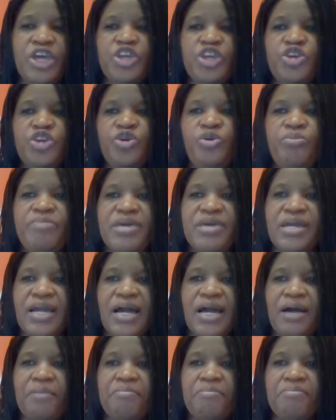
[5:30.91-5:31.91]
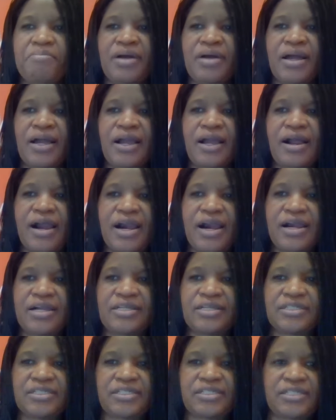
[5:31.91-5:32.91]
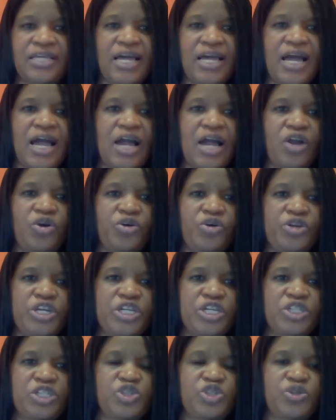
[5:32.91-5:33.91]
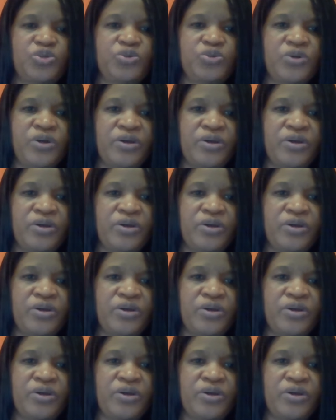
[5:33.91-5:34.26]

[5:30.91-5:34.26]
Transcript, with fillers: you become cursed according to